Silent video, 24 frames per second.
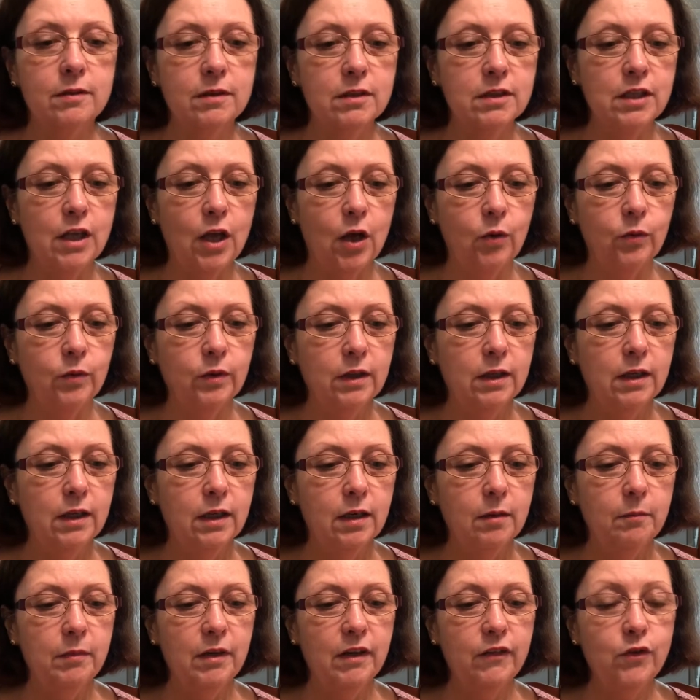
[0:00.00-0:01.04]
So,
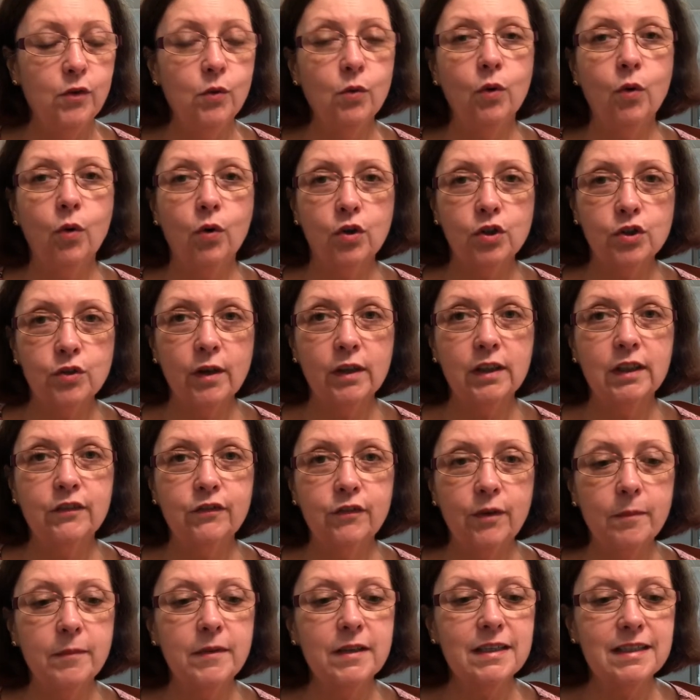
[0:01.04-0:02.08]
but if you want to order directly
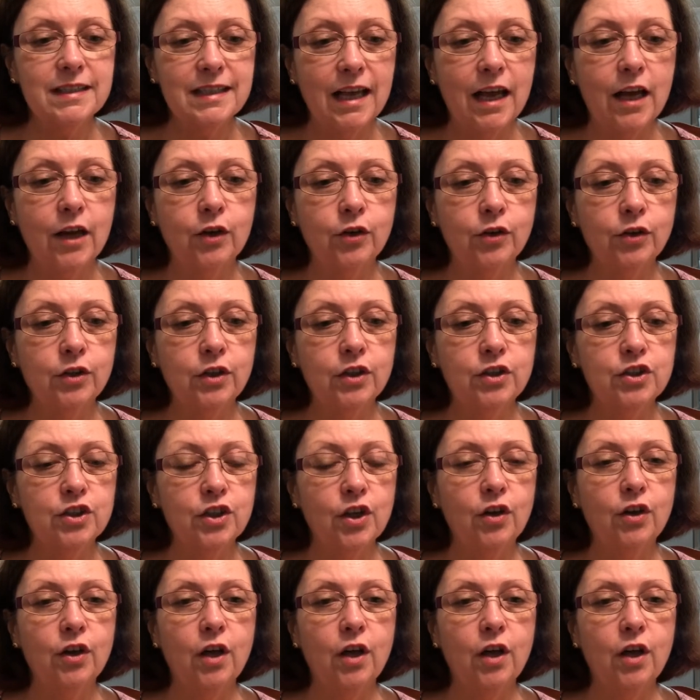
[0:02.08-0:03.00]
from the designer, just go.